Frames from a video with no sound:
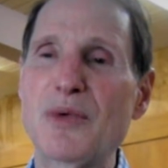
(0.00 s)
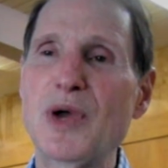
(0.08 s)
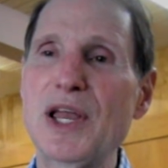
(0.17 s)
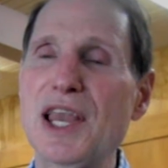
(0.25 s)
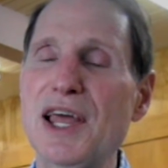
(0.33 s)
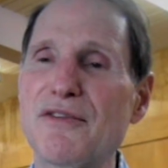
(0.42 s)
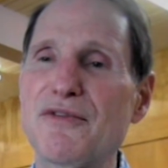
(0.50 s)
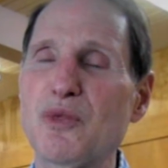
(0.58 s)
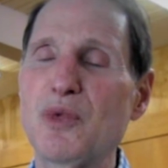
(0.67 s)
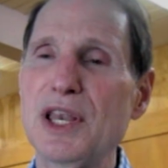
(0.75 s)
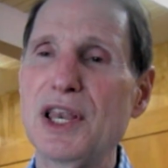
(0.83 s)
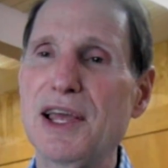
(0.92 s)
we live
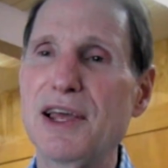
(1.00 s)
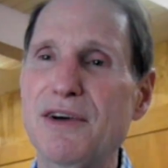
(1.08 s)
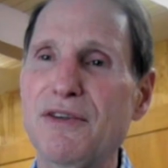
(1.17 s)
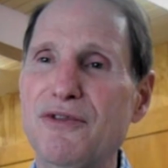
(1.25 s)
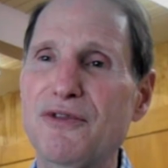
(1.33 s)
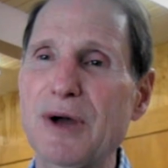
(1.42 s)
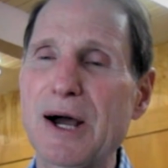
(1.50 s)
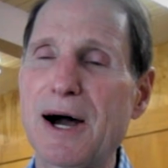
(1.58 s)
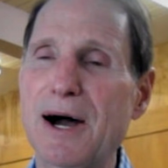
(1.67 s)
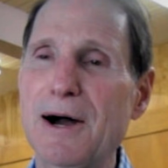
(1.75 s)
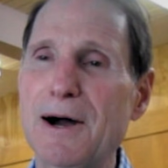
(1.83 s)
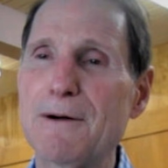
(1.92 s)
in
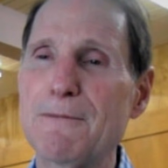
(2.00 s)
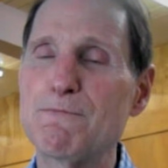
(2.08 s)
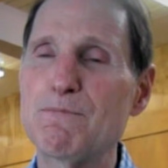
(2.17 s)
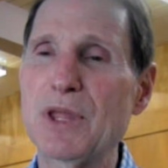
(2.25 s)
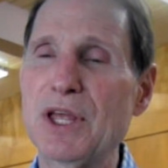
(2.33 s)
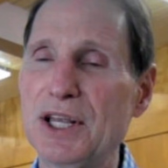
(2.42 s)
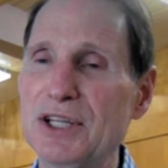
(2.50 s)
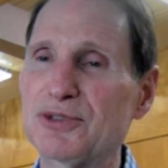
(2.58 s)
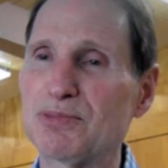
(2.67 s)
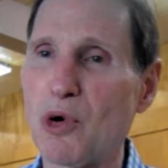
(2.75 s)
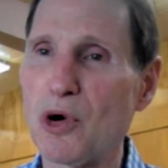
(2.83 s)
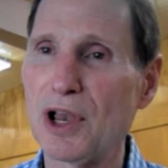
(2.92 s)

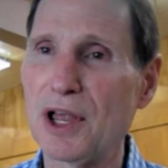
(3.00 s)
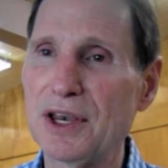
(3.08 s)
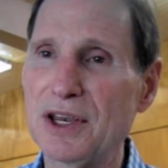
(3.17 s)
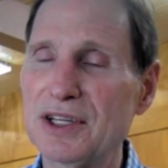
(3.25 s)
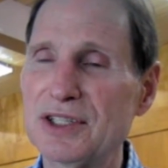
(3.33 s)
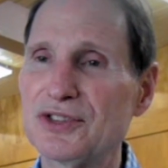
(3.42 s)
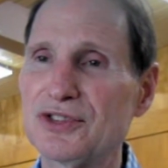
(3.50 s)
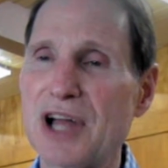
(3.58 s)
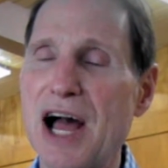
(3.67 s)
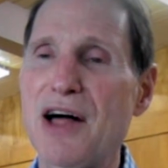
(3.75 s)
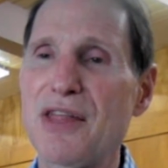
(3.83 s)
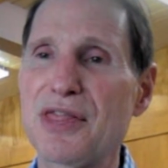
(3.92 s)
Eastmoreland, in
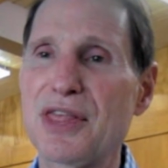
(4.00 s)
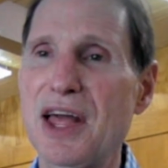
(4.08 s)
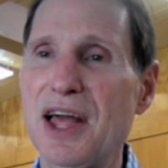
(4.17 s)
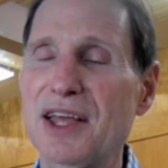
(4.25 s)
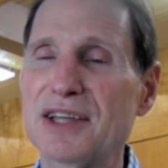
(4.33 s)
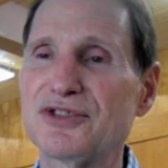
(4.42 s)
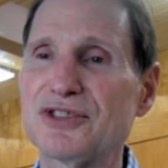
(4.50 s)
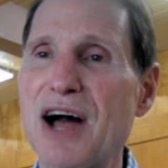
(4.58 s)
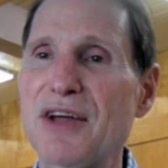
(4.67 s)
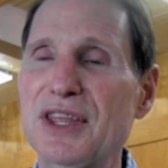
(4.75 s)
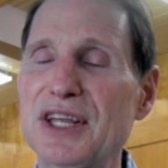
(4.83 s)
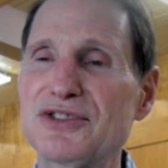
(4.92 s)

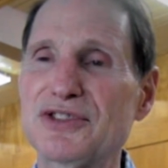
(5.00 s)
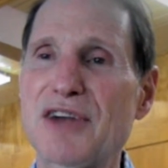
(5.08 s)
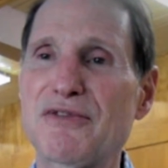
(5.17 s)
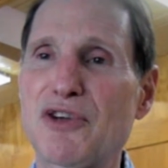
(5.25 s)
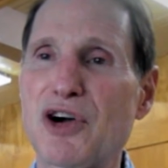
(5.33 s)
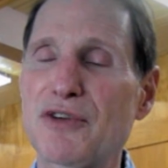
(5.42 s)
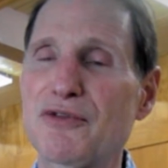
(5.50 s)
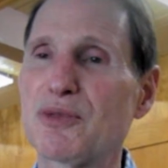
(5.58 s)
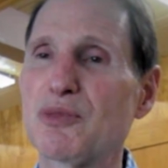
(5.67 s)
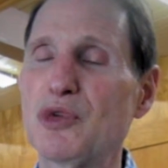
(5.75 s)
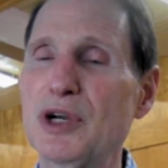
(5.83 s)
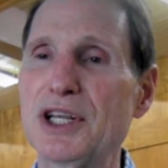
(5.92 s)
southeast, not far
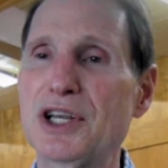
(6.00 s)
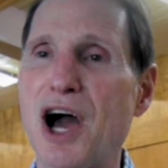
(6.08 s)
from Reed